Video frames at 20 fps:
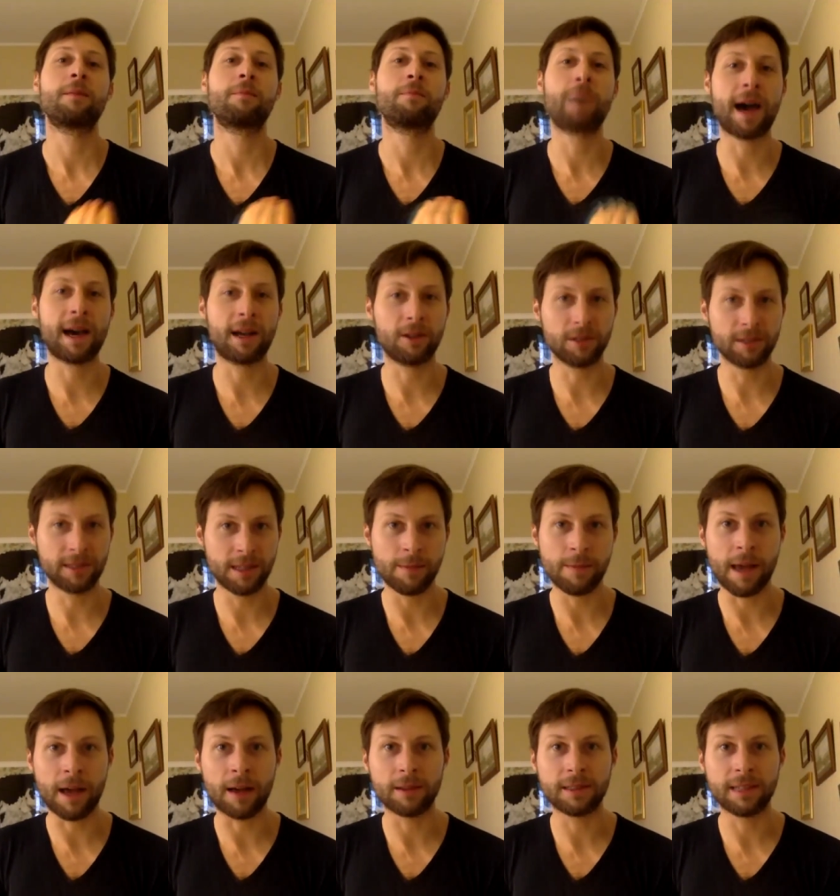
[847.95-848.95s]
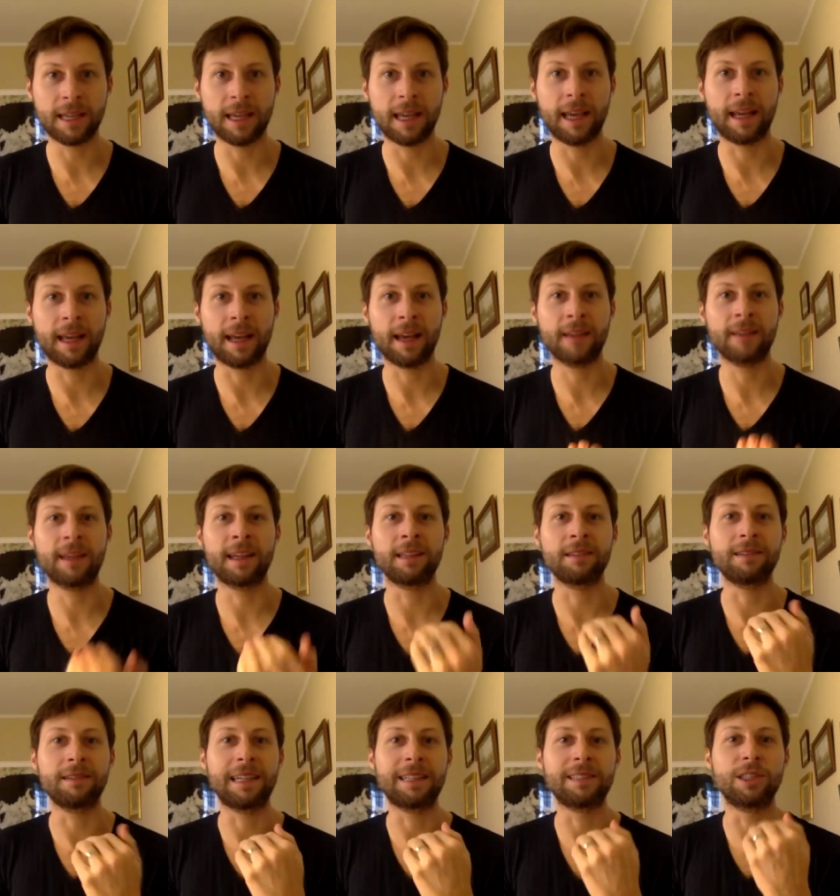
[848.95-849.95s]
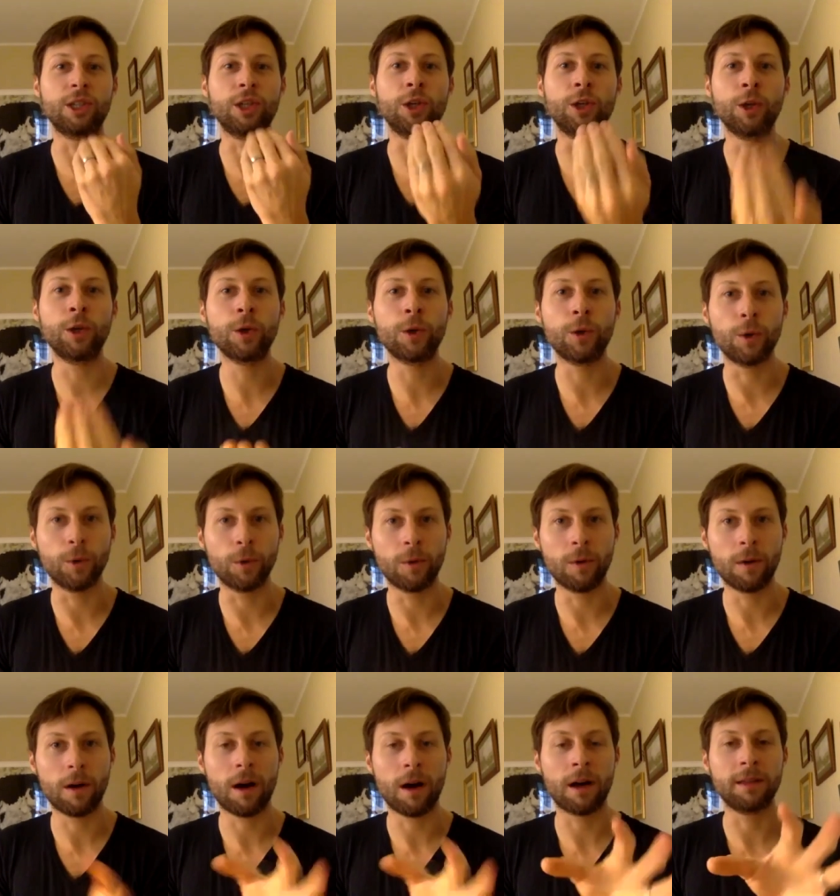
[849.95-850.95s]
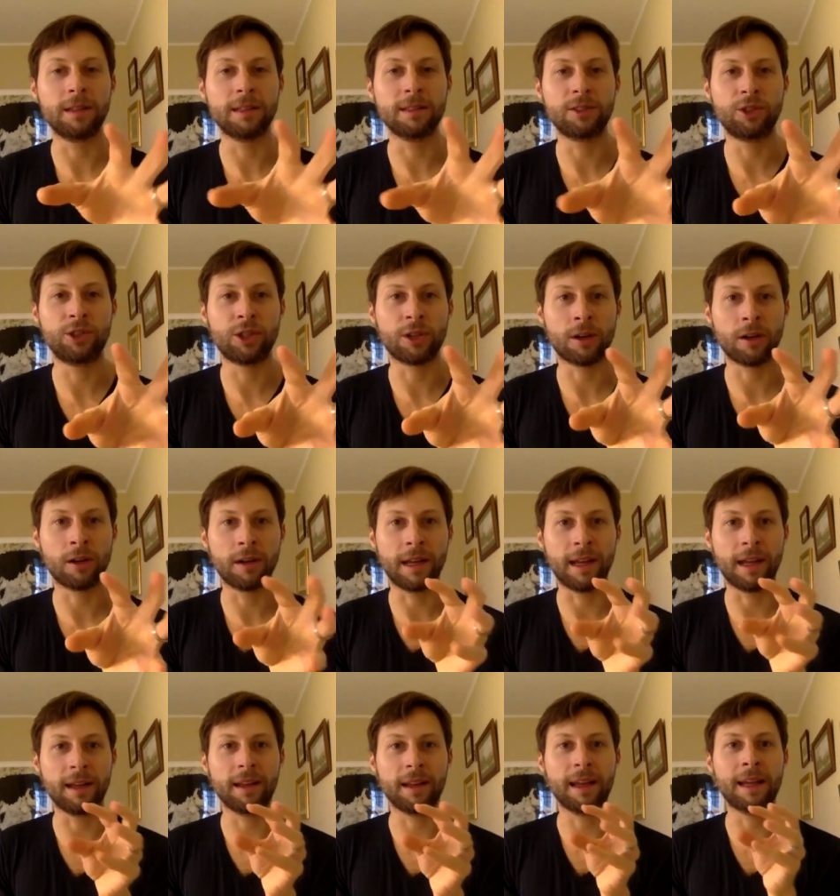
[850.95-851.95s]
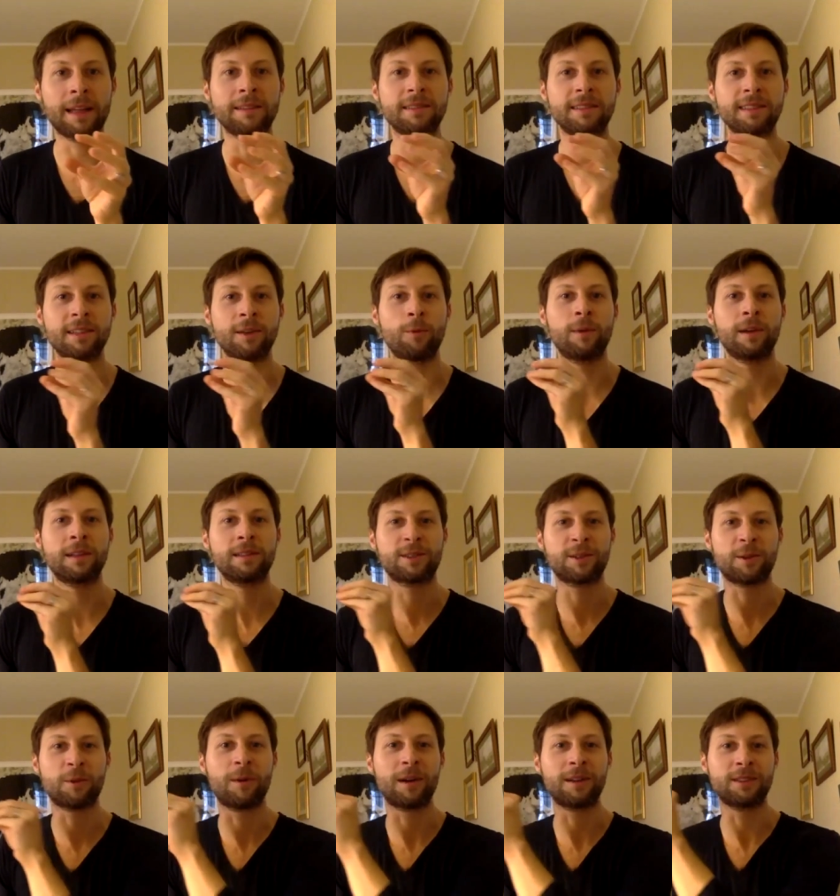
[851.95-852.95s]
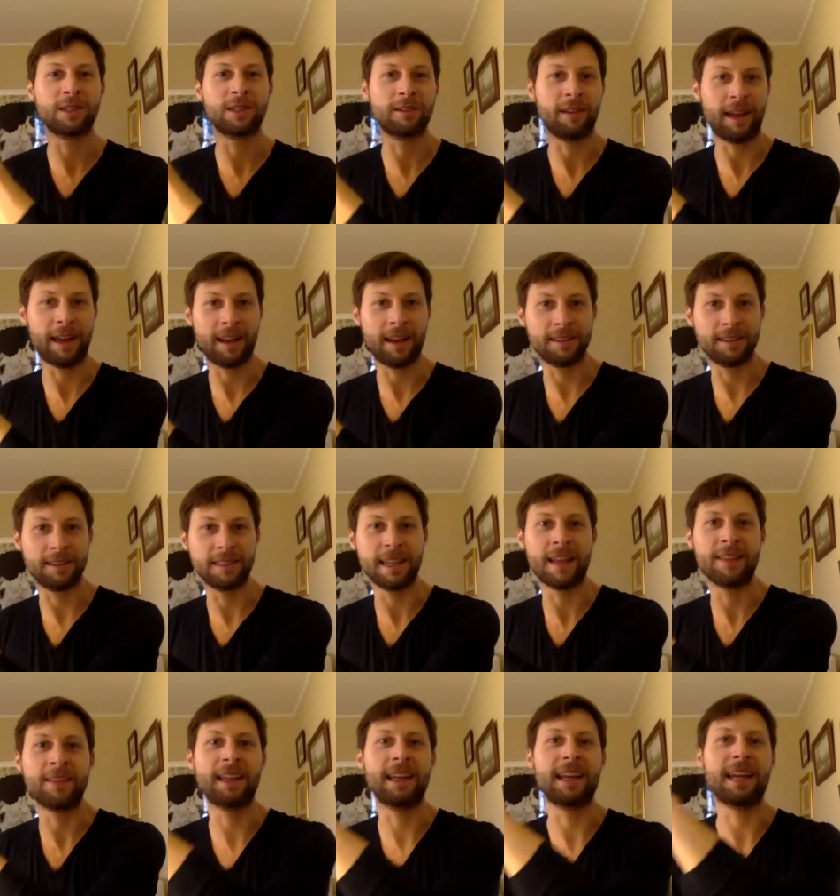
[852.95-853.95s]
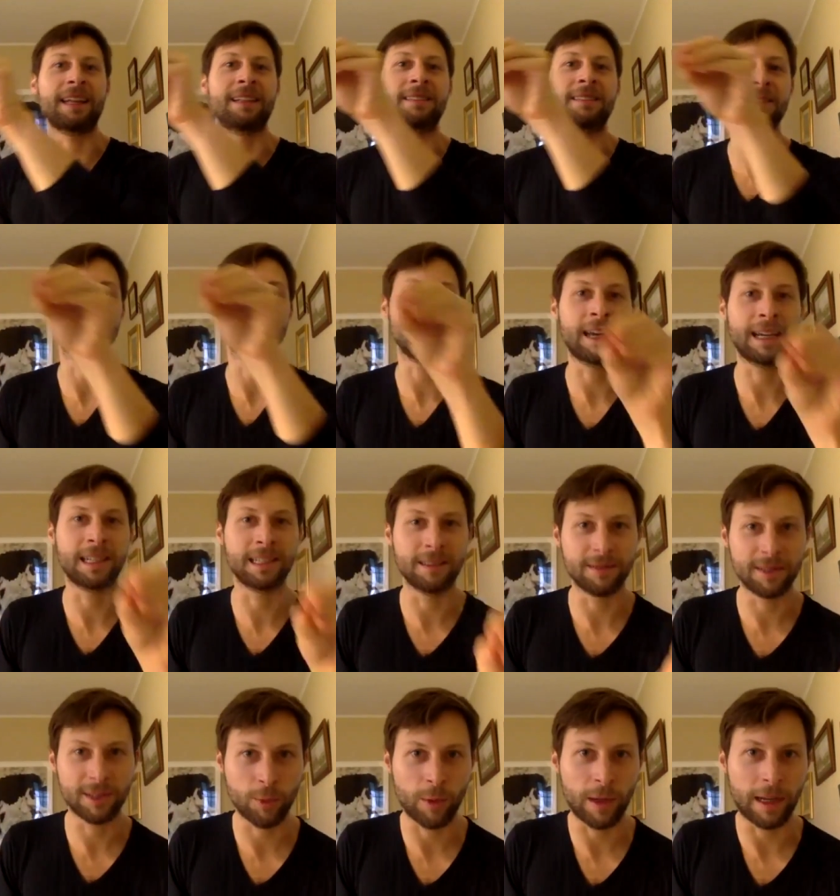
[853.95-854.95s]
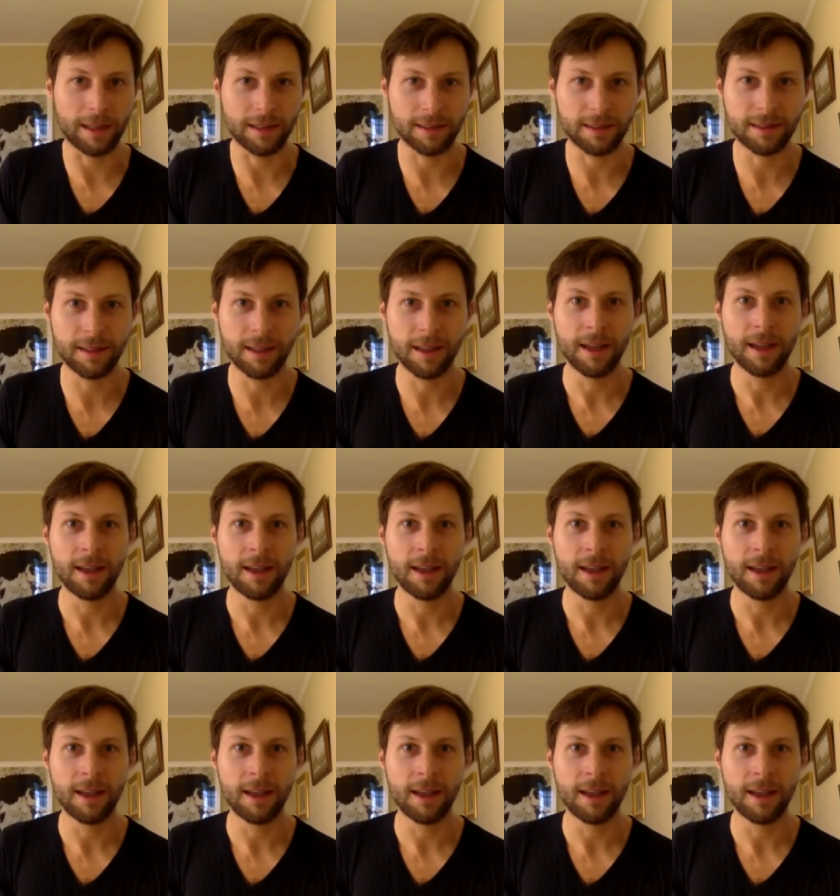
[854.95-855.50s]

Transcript: battles the mouse king and then leads you on this journey into the winter wonderland and then into the land of sweets